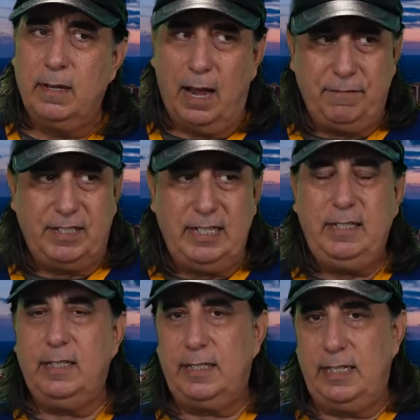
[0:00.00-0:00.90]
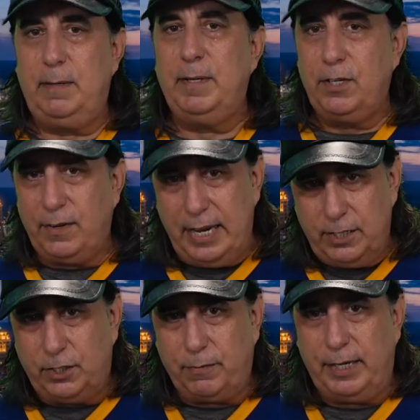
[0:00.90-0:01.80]
I've seen this team in their
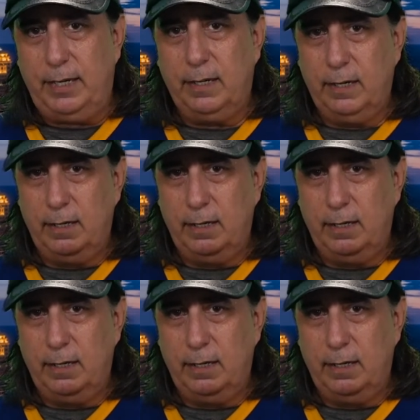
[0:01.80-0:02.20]
history